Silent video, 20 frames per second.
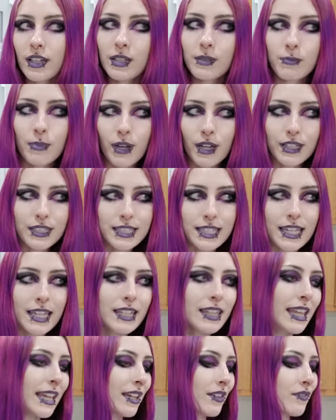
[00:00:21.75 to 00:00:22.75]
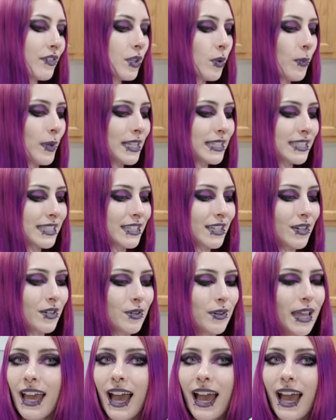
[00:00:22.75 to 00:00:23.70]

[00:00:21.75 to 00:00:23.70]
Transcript: unboxing like a few weeks ago.